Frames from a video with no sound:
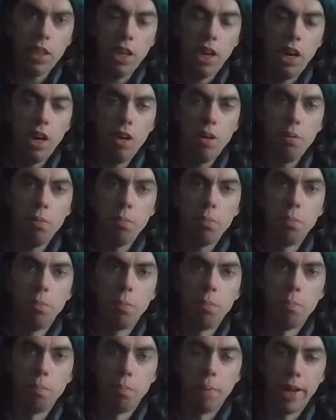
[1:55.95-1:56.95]
how
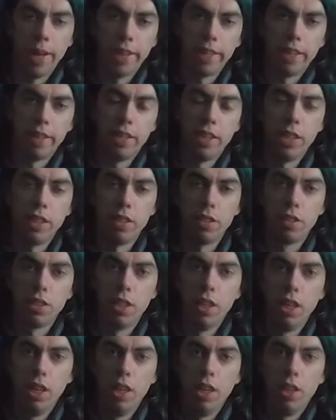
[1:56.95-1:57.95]
bad it is
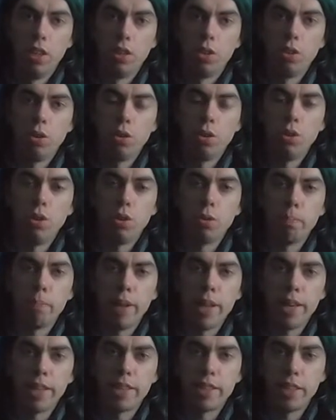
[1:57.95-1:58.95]
to use
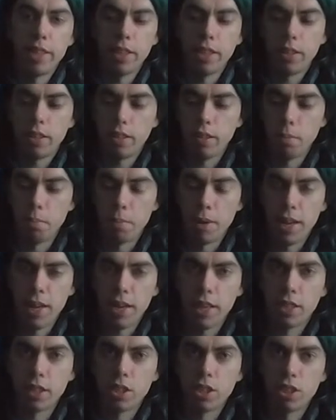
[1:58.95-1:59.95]
plastic
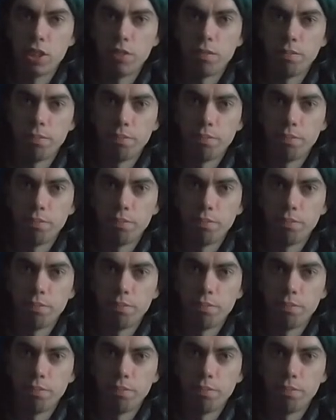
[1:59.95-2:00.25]
bags